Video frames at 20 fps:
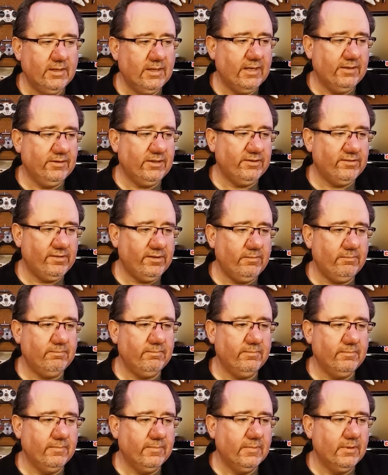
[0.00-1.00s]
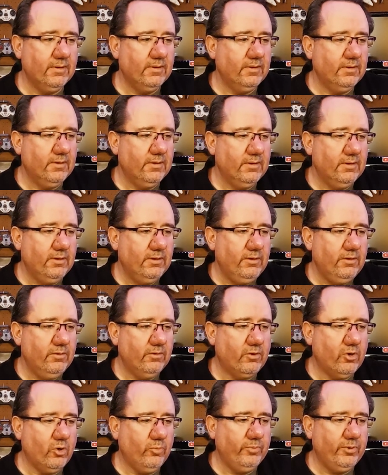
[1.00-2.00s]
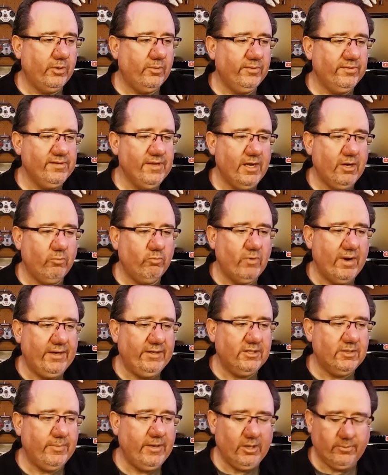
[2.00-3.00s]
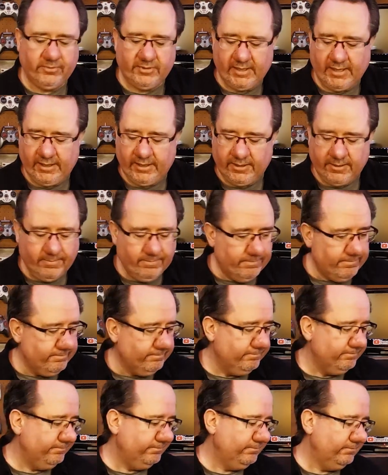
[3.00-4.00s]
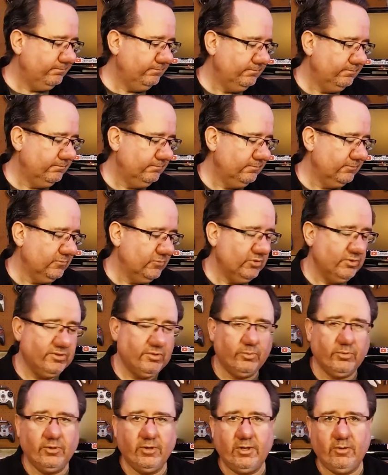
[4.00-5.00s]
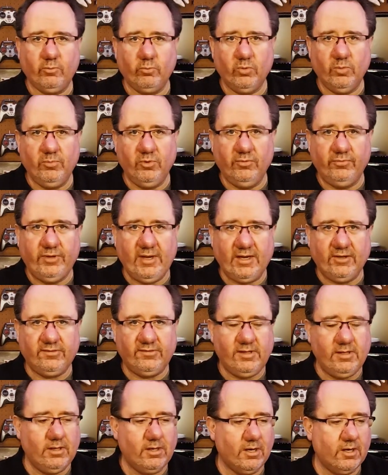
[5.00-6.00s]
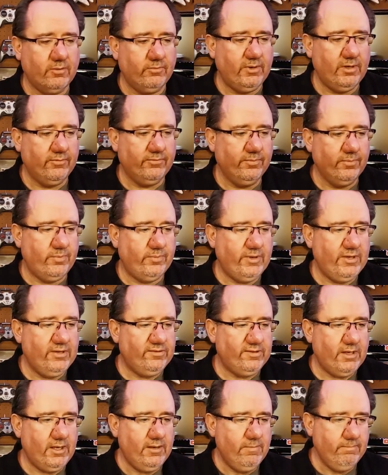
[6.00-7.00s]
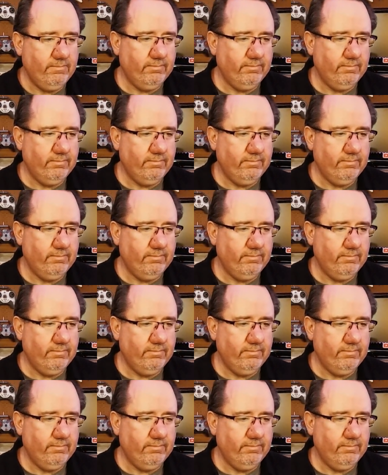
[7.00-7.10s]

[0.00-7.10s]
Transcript: And that's it. Your GoPro is now ready to be updated. So we're going to remove the SD card reader from the PC.